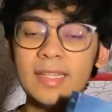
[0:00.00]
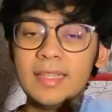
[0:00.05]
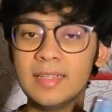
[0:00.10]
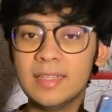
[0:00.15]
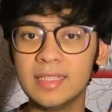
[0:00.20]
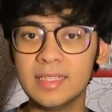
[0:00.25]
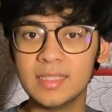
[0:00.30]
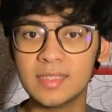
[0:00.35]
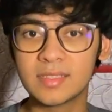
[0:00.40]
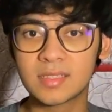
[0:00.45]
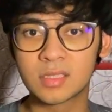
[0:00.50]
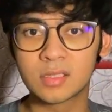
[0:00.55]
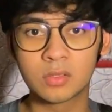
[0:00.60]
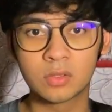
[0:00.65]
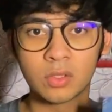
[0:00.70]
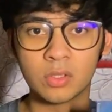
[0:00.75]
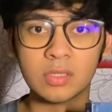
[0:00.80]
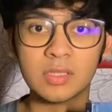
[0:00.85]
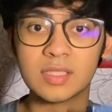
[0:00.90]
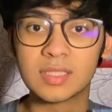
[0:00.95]
Lee's
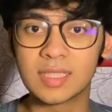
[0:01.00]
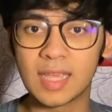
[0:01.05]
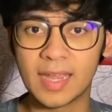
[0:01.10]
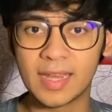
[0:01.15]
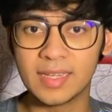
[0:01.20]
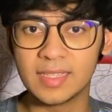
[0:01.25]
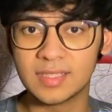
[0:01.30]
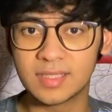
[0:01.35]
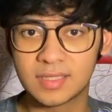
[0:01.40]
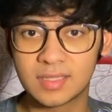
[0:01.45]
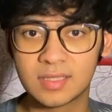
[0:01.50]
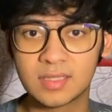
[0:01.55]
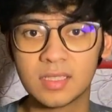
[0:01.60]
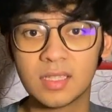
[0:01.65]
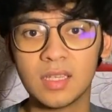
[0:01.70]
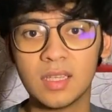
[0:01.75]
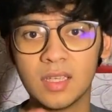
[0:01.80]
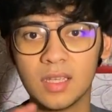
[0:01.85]
concise